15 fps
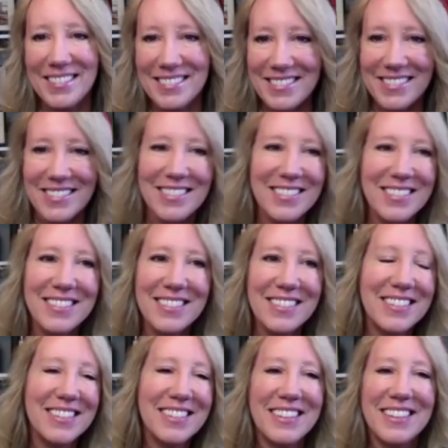
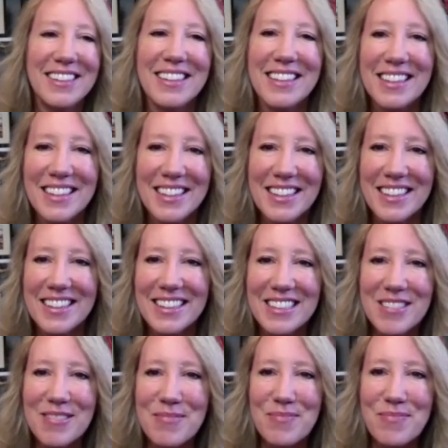
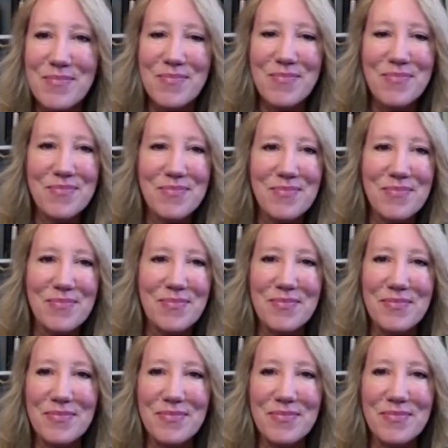[no speech]